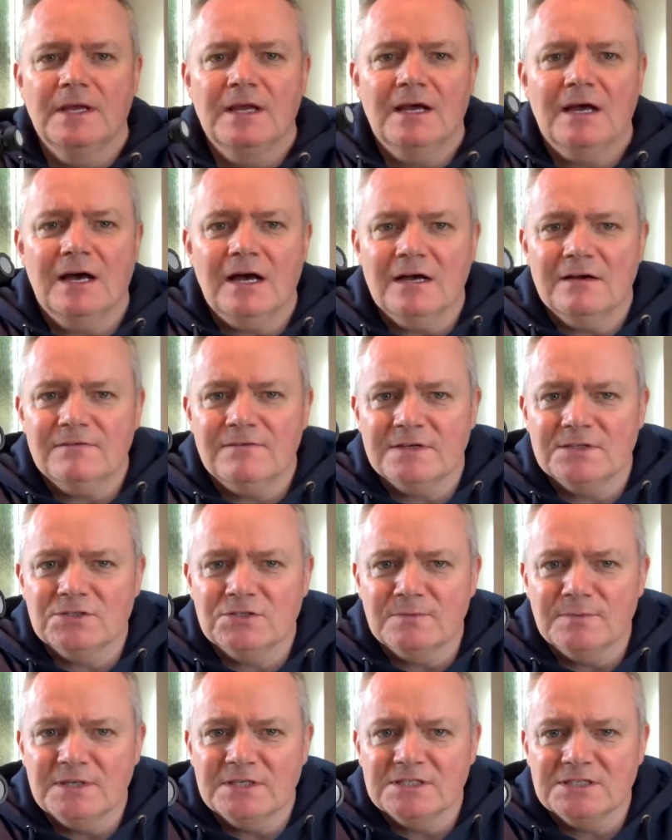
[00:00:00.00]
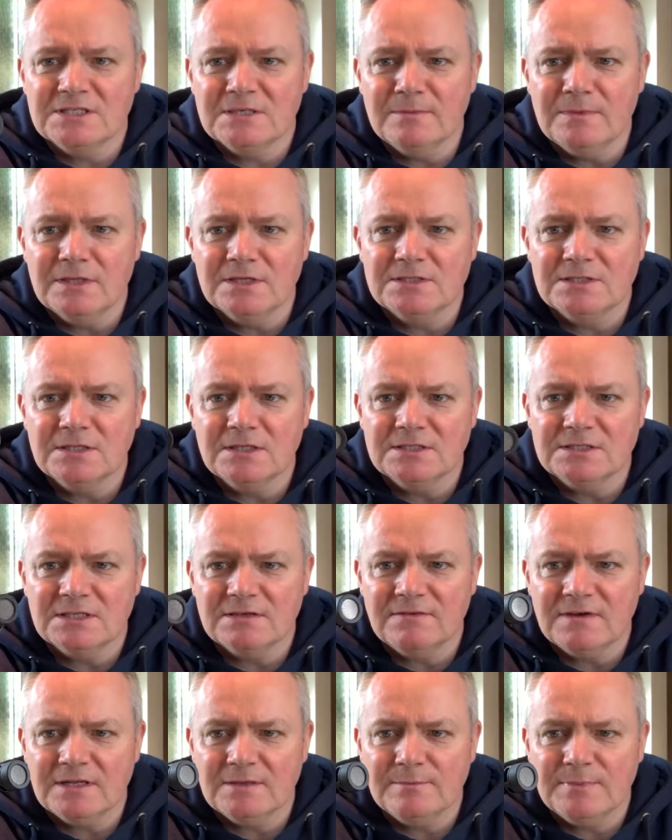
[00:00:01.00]
I have had something similar to this. I've
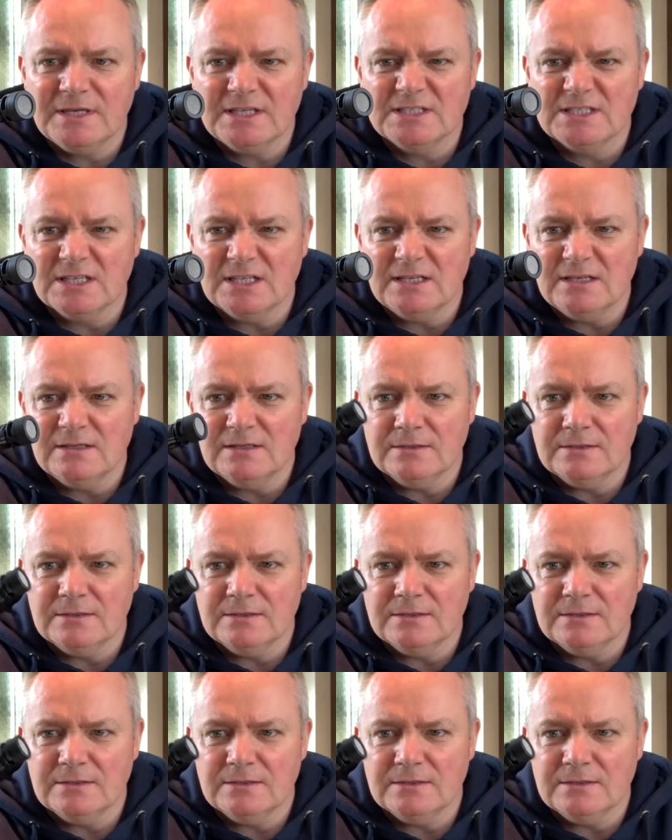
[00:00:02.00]
had basically